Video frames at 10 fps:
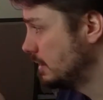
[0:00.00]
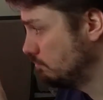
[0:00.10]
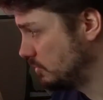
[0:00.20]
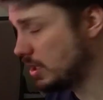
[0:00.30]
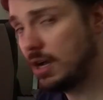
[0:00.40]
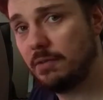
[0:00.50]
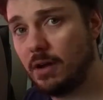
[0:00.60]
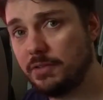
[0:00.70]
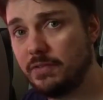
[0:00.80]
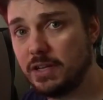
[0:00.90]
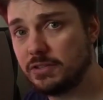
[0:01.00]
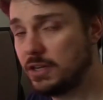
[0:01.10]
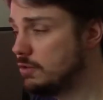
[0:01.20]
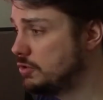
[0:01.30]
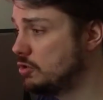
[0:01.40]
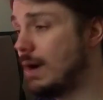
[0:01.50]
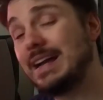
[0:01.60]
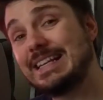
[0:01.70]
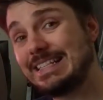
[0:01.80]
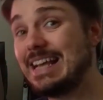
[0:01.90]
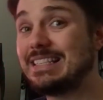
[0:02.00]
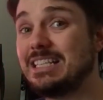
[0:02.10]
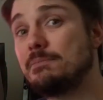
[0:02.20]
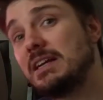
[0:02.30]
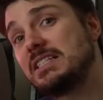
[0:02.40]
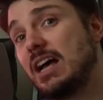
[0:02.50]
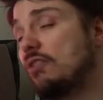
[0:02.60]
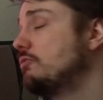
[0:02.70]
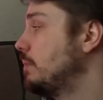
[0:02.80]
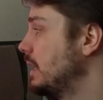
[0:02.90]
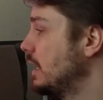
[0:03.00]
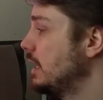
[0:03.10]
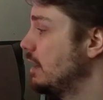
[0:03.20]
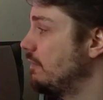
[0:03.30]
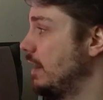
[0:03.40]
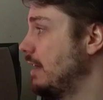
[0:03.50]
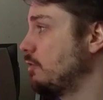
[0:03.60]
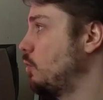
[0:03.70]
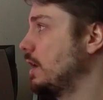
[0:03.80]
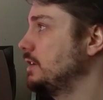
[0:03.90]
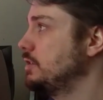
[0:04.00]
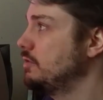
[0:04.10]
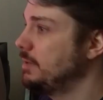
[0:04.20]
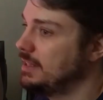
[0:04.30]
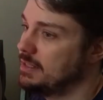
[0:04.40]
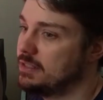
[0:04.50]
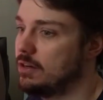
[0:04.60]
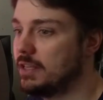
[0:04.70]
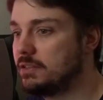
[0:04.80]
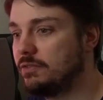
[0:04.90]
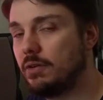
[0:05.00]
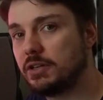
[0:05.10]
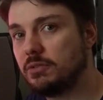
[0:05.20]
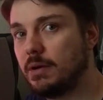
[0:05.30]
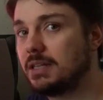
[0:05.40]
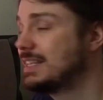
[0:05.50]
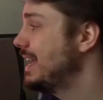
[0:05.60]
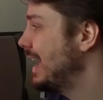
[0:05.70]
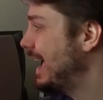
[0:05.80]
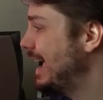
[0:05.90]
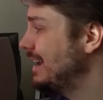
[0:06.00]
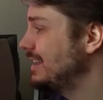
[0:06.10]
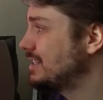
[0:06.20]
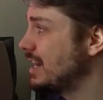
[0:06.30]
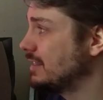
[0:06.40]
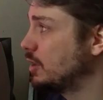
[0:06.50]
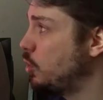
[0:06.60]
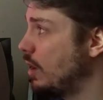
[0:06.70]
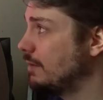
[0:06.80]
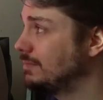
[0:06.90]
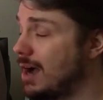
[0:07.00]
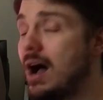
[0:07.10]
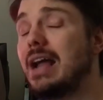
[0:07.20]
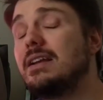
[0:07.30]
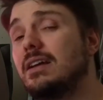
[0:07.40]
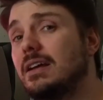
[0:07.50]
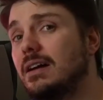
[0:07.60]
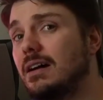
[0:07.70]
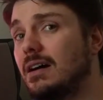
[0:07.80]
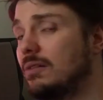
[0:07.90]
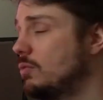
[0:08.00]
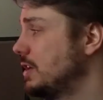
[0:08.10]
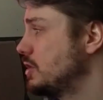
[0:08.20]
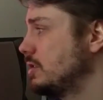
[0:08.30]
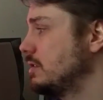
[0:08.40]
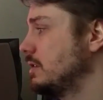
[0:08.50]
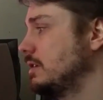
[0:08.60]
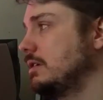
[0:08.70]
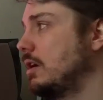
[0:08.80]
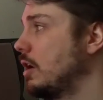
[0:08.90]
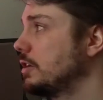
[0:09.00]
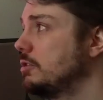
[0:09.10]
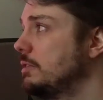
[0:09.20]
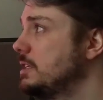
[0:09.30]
saw on the videos on YouTube. I didn't test this myself, but if I ever wanted to, I mean, that's a few extra bucks. And it's got the quantum dot, which arguably